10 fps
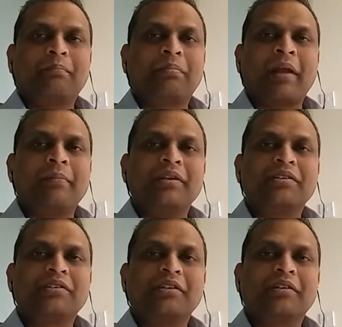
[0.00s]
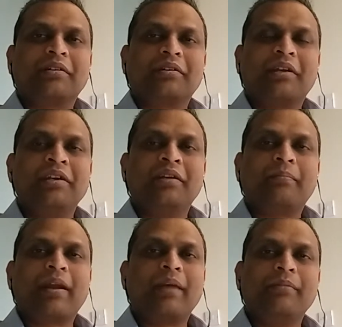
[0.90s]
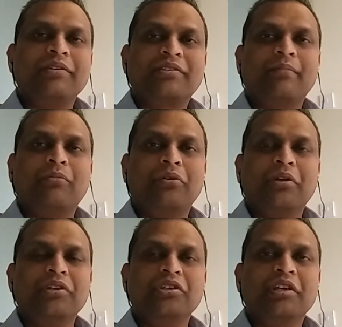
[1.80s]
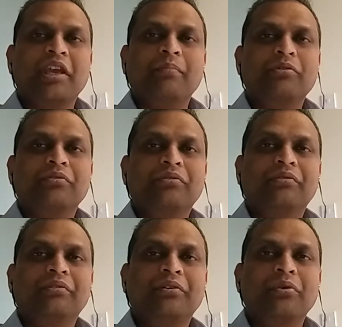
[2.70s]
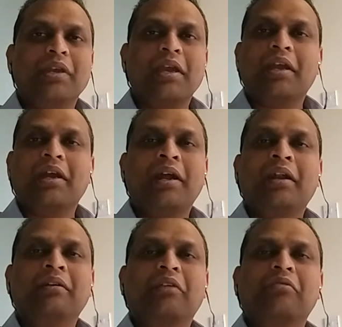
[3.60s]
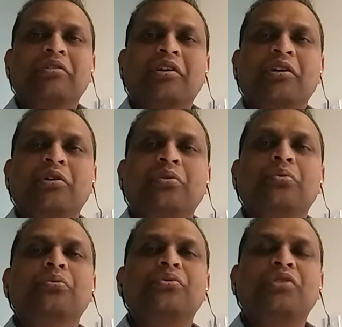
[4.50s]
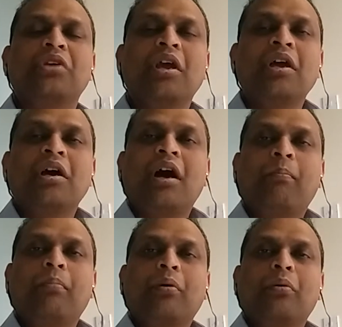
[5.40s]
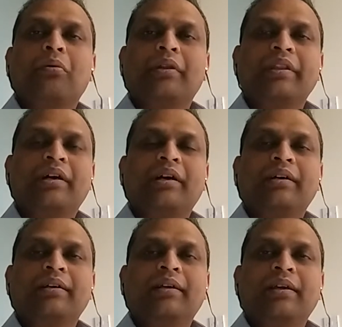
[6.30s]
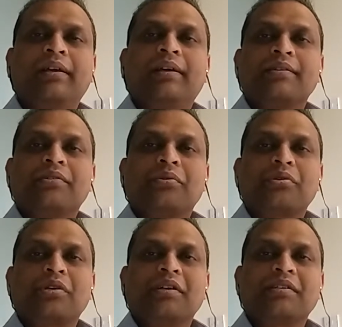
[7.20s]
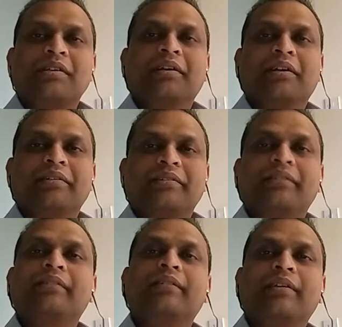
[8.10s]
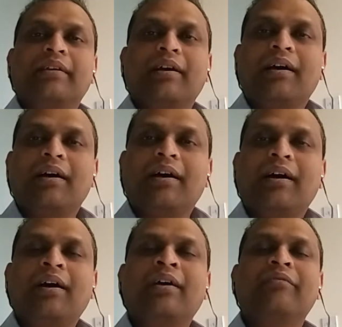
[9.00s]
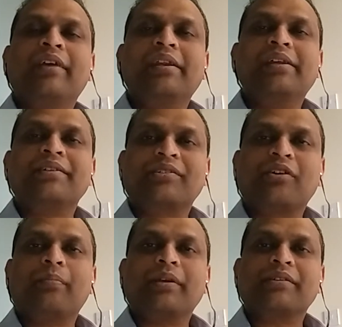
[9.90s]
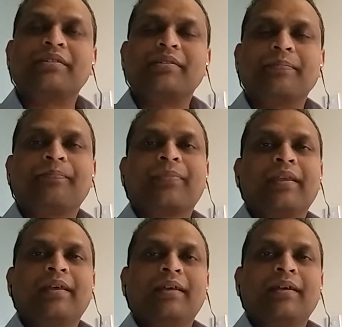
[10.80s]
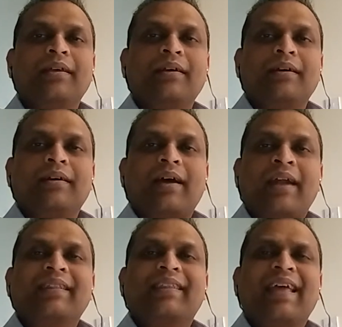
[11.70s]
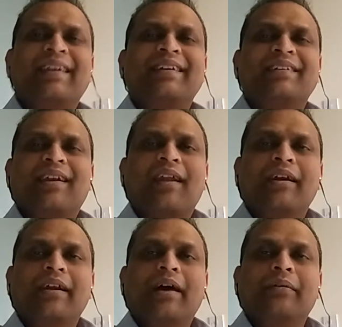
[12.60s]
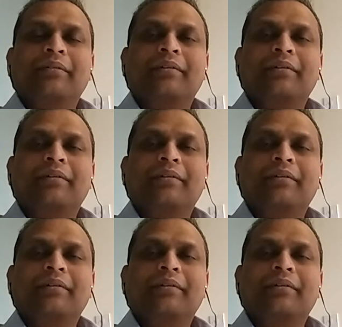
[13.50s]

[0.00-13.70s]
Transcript: Prime Minister, Indian Prime Minister Modi ji came to UK, and there was a huge uproar in the social circles on various topics, and then it lulled down.